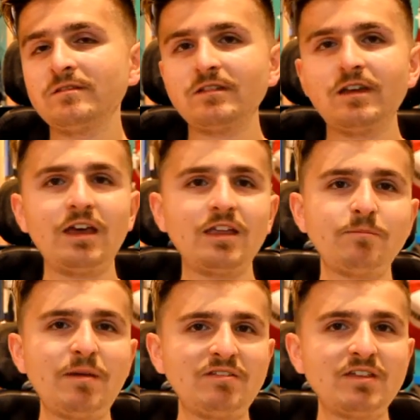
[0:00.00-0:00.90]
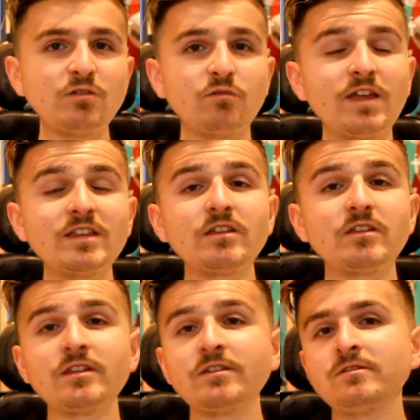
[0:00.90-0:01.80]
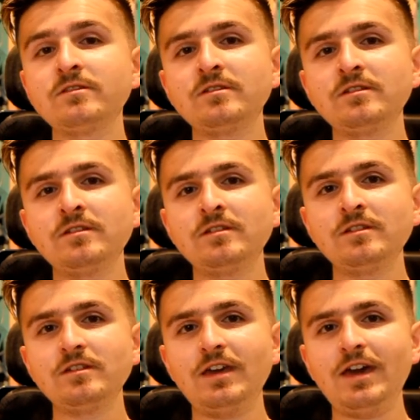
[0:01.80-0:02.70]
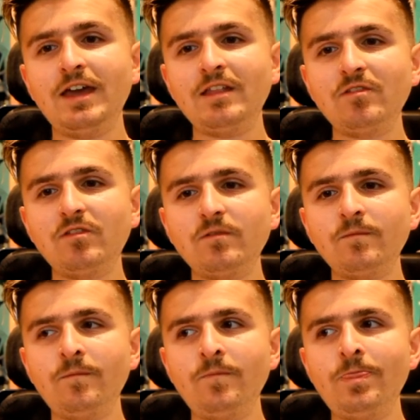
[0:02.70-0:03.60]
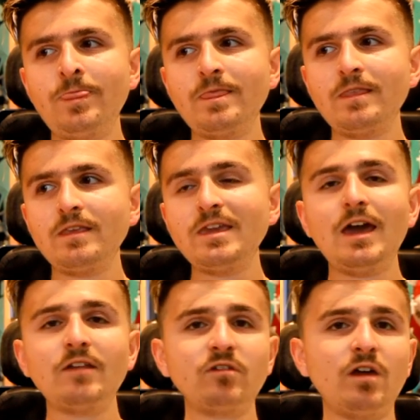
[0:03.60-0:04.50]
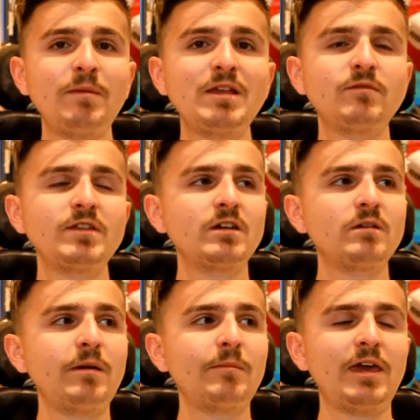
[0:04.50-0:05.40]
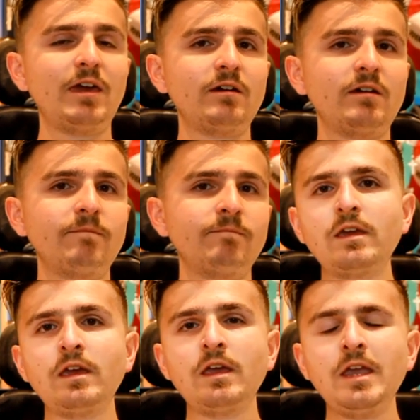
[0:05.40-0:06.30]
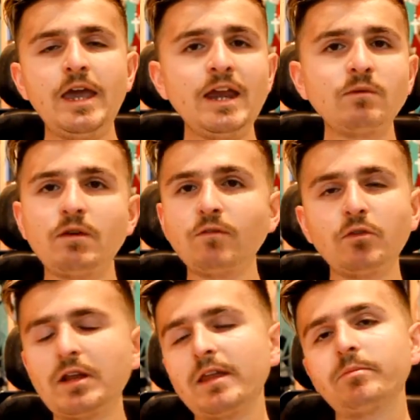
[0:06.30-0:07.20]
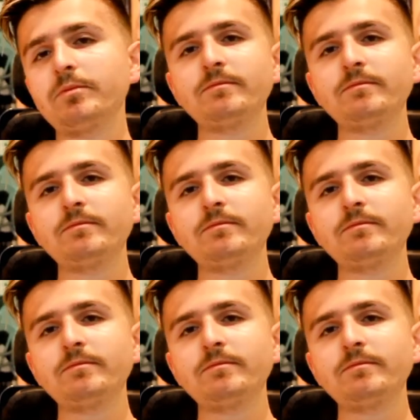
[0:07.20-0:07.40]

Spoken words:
The best in North London, you know. And yeah, so I made a video about my haircut. Anyway, roll the clip.